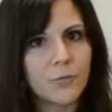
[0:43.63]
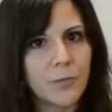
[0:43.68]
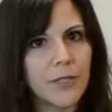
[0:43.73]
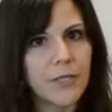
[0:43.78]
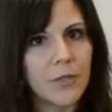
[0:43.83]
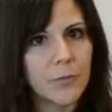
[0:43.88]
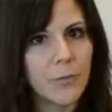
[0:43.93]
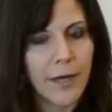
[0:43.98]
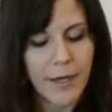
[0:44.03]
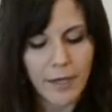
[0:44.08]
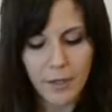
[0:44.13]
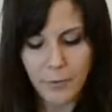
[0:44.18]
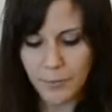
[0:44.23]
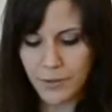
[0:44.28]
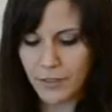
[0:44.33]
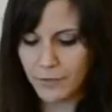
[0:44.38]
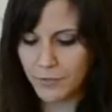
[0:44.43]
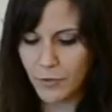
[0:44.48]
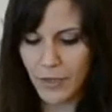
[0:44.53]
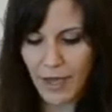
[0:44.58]
pretty well, but
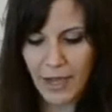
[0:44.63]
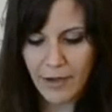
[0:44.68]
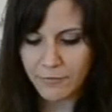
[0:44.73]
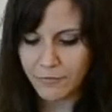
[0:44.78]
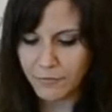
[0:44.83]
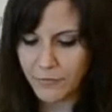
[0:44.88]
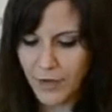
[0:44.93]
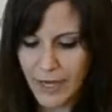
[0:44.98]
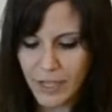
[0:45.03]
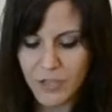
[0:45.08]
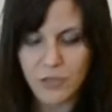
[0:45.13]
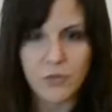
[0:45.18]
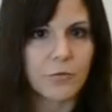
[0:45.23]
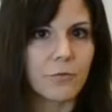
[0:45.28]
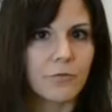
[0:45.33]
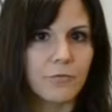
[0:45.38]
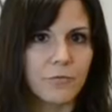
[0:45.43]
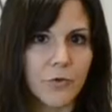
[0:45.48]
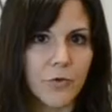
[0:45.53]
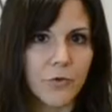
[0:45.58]
if you have fresh or
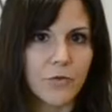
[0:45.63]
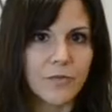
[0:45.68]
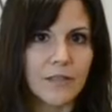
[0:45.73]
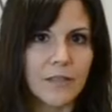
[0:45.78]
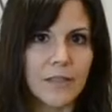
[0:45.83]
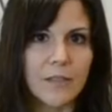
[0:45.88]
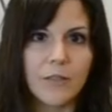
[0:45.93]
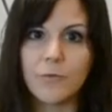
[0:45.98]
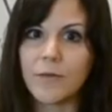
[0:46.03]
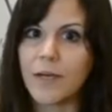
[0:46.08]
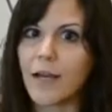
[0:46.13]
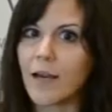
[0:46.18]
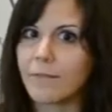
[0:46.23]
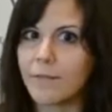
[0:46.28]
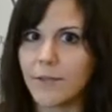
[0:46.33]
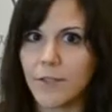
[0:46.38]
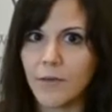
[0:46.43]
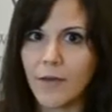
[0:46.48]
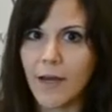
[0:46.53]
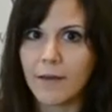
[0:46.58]
frozen, whatever
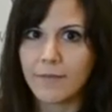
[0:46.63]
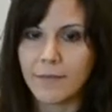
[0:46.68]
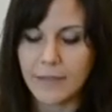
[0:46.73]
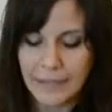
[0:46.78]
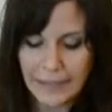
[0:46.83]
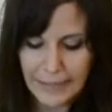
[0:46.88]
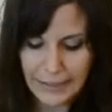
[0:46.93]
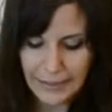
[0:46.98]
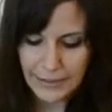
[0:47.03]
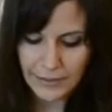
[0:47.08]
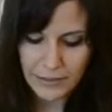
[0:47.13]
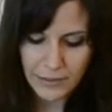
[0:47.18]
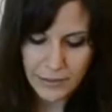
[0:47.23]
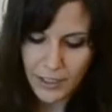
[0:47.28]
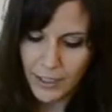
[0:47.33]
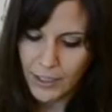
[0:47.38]
you have on hand,